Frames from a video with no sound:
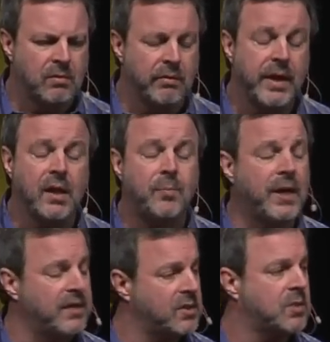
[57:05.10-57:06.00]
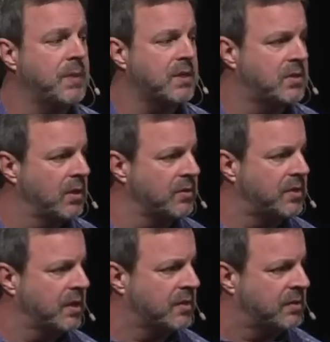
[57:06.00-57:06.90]
Well, now the passage makes no
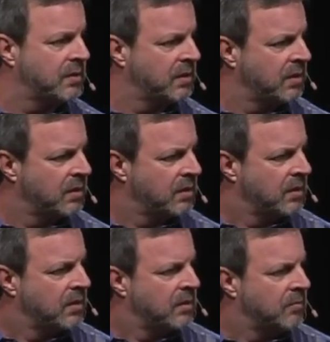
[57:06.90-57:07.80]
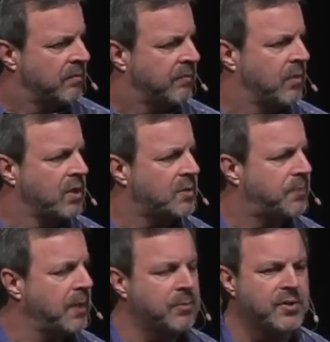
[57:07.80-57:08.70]
sense
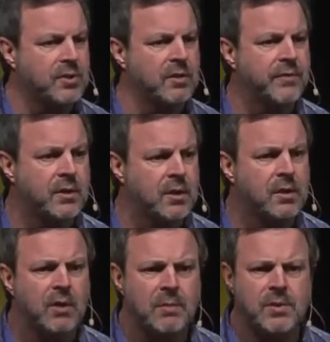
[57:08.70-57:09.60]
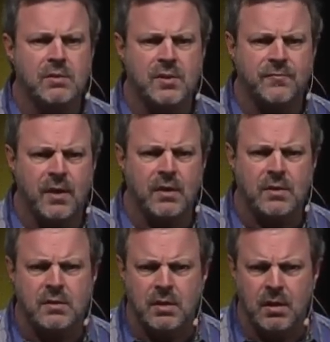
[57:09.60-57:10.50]
most people serve the good grape juice
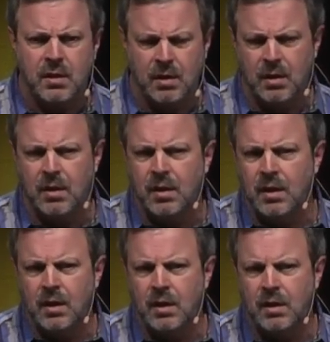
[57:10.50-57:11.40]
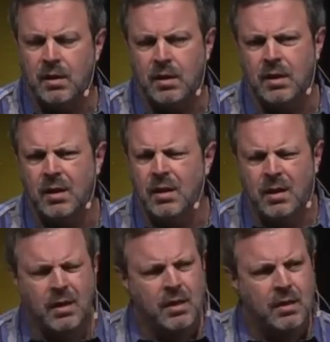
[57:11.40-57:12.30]
first.
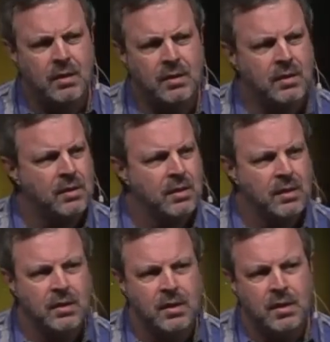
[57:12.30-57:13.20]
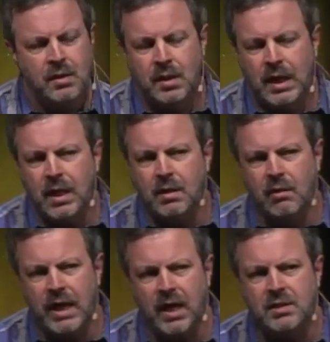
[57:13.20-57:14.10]
I don't
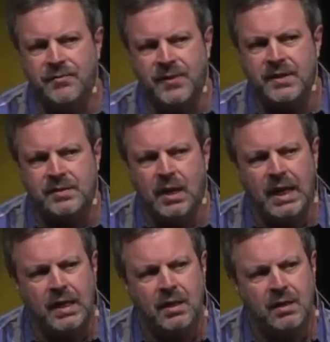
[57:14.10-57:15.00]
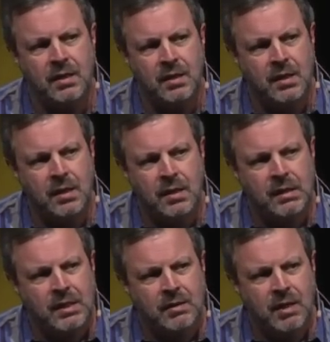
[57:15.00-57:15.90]
know how you fix
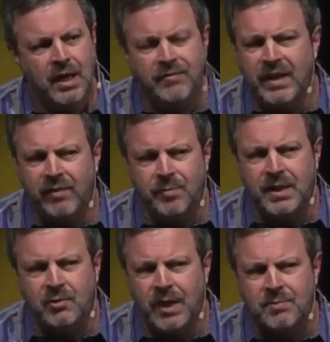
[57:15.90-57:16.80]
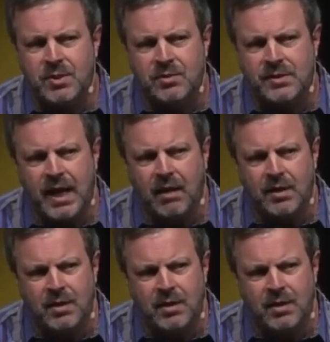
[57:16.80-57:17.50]
that. I've never been grape juiced out.